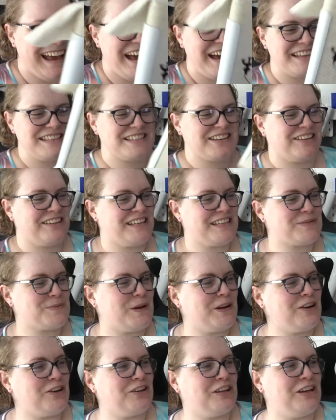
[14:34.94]
So this
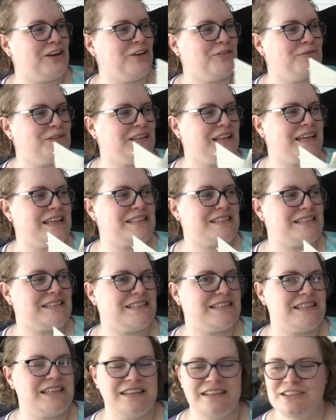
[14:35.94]
one only got
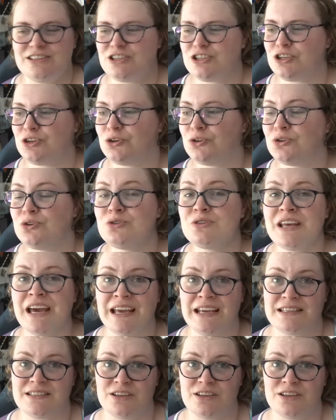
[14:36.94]
released 2 days